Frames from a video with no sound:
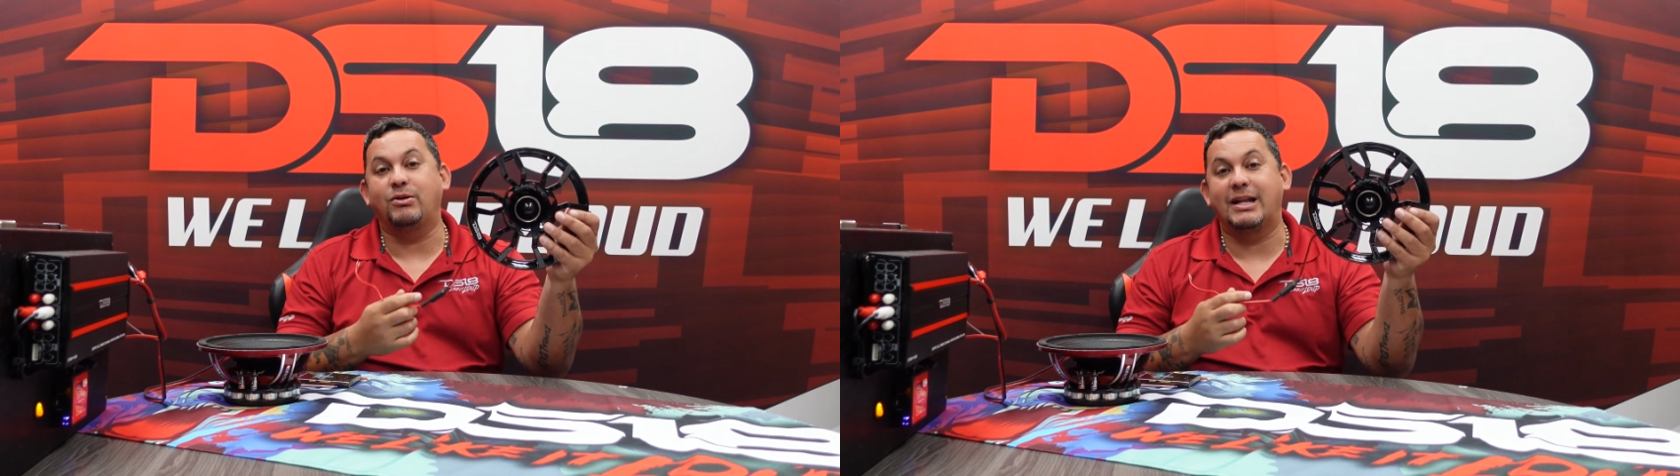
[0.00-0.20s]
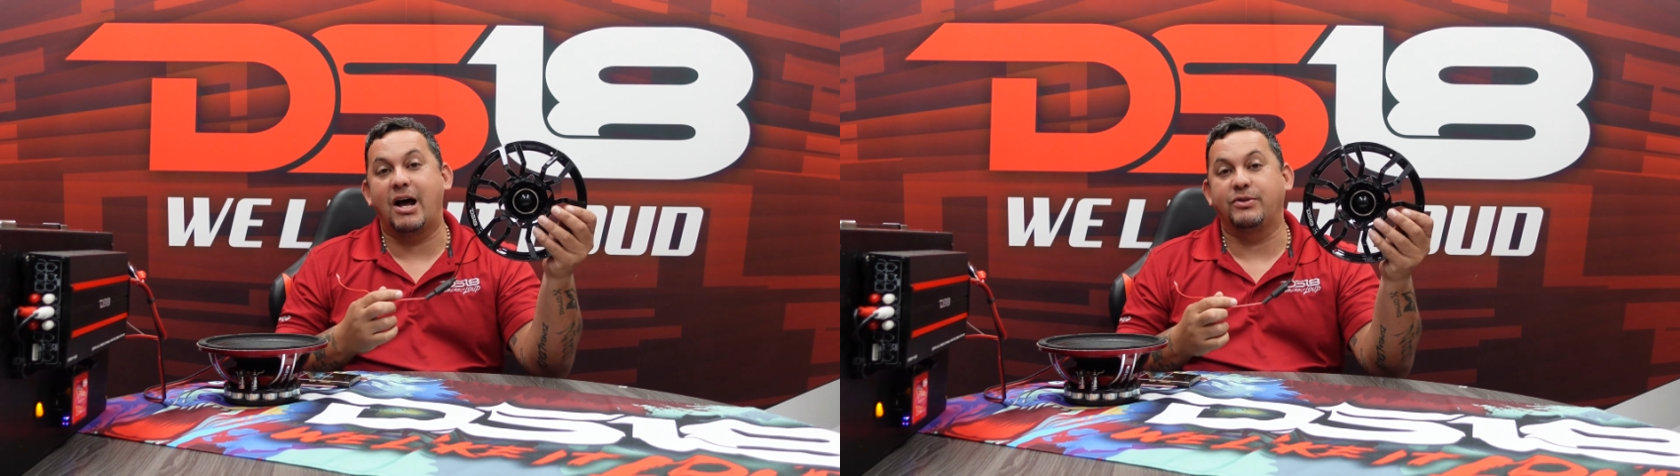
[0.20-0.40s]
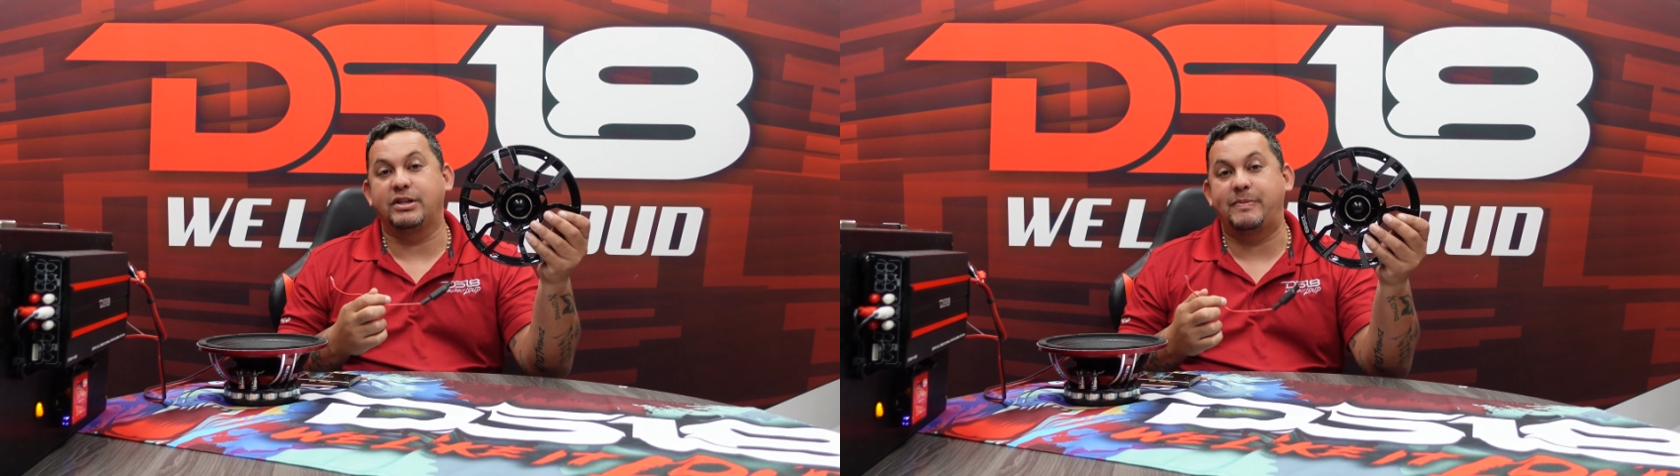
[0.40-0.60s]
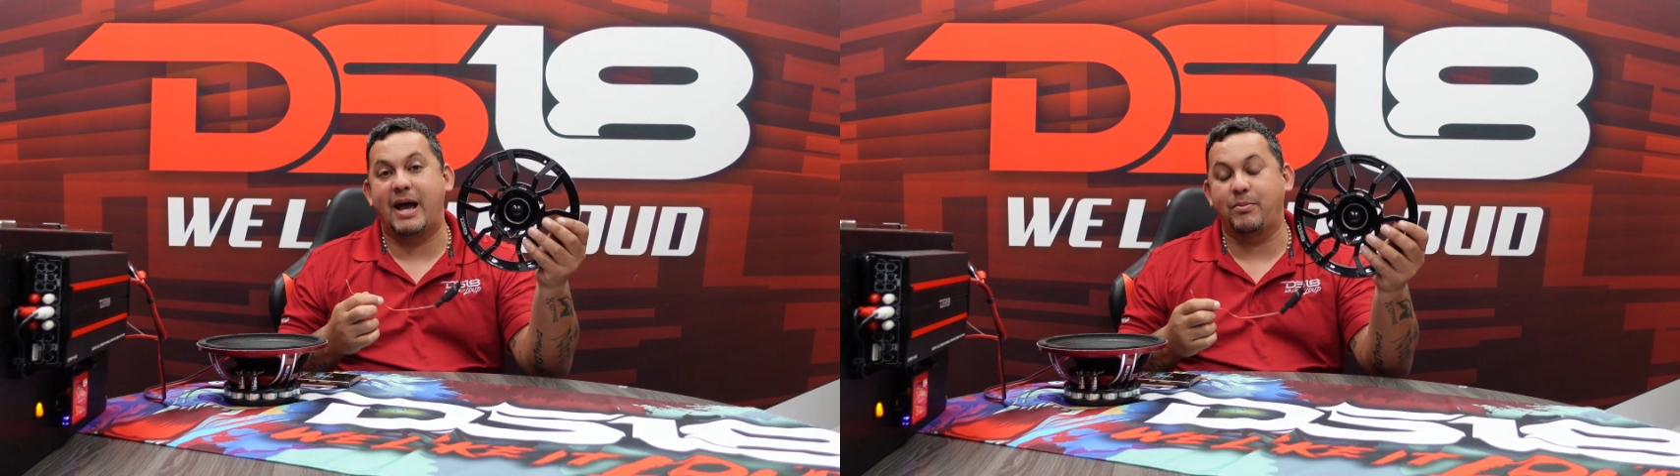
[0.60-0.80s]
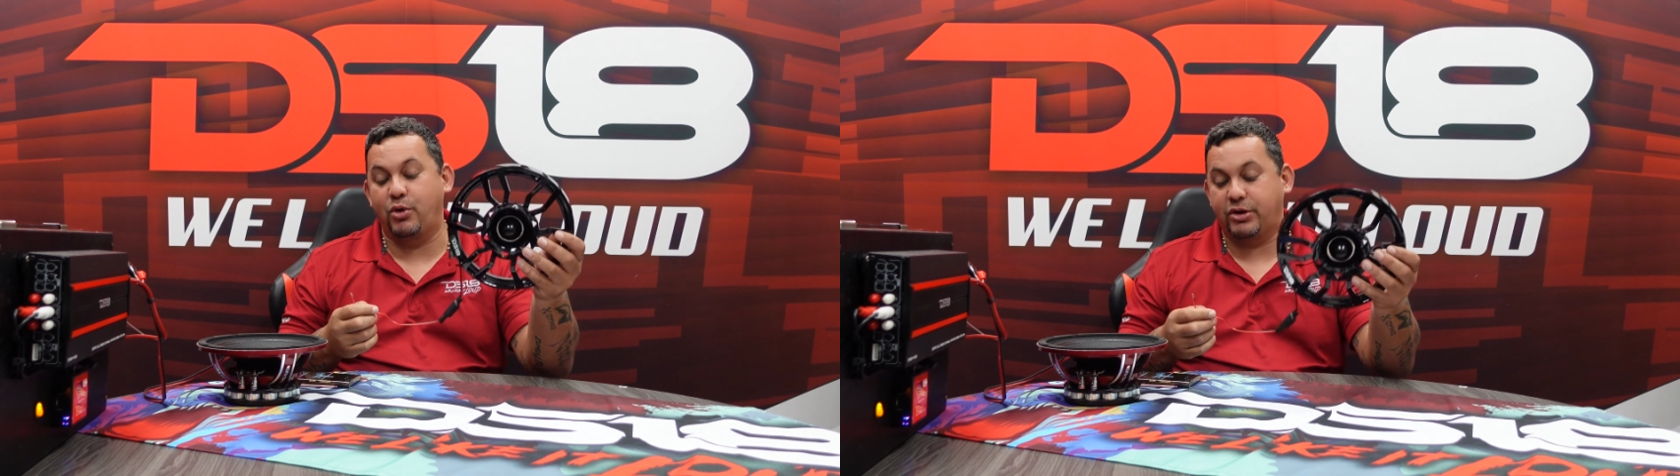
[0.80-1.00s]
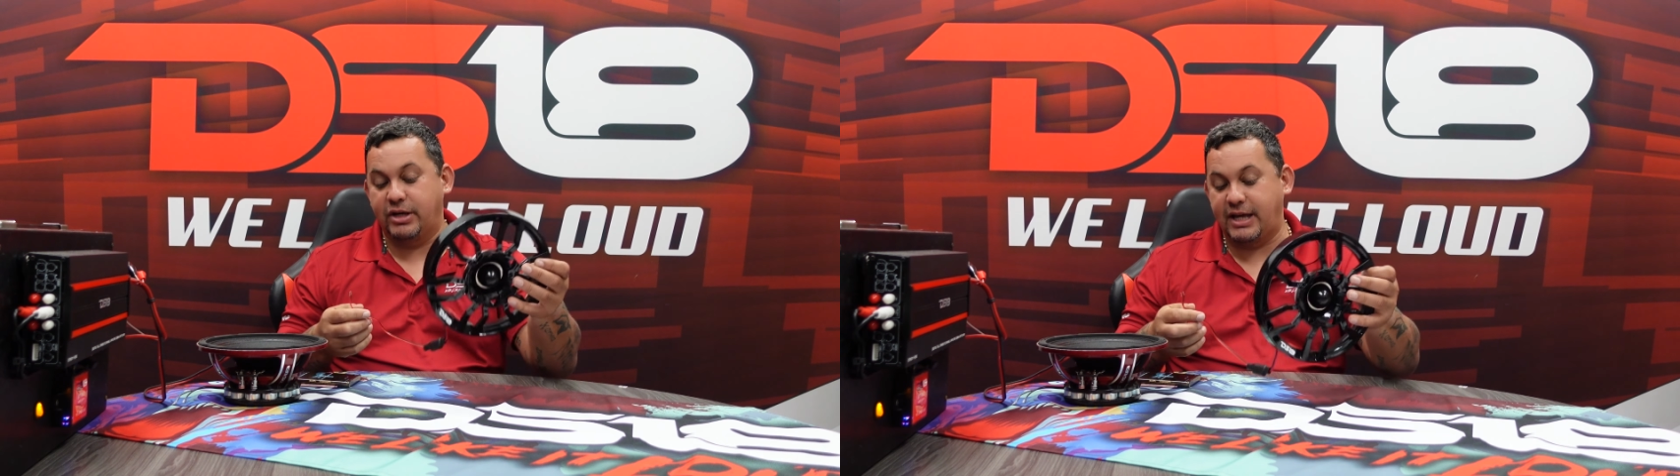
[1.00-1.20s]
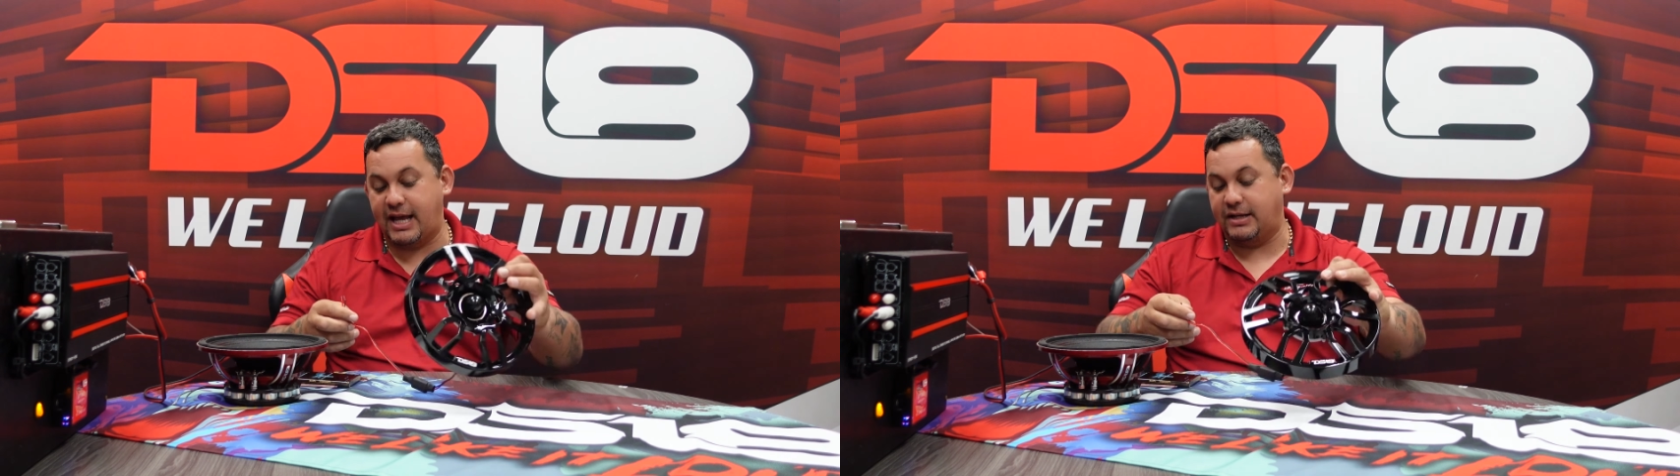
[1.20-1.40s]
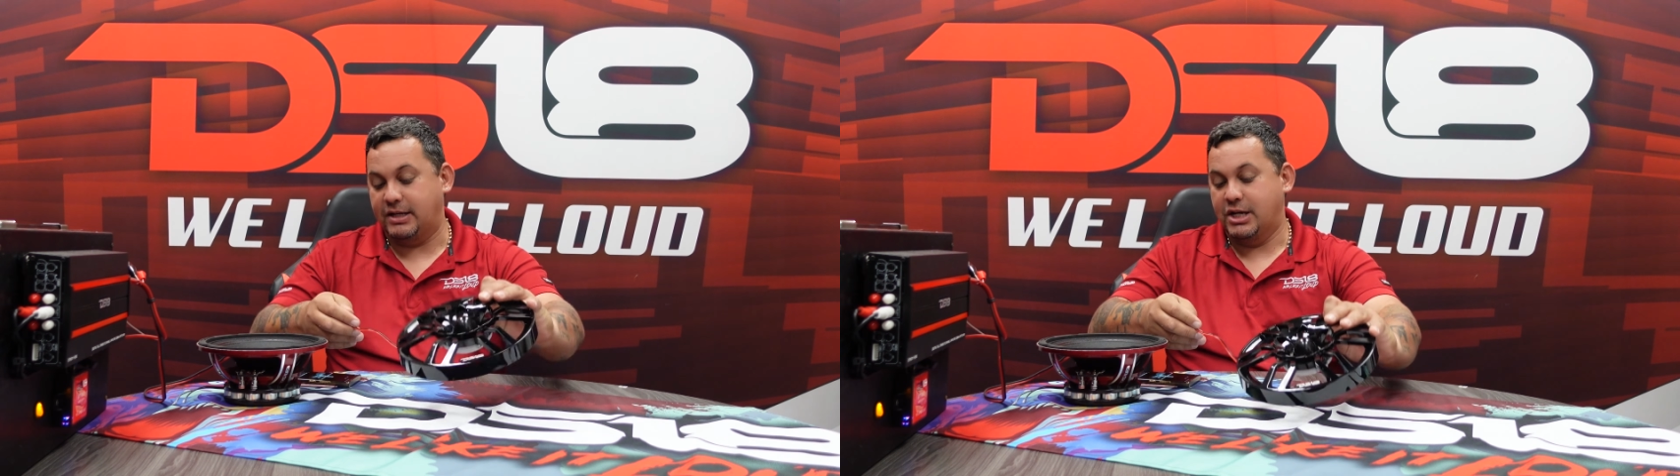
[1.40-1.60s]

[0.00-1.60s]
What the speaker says: loud this bad boy can get.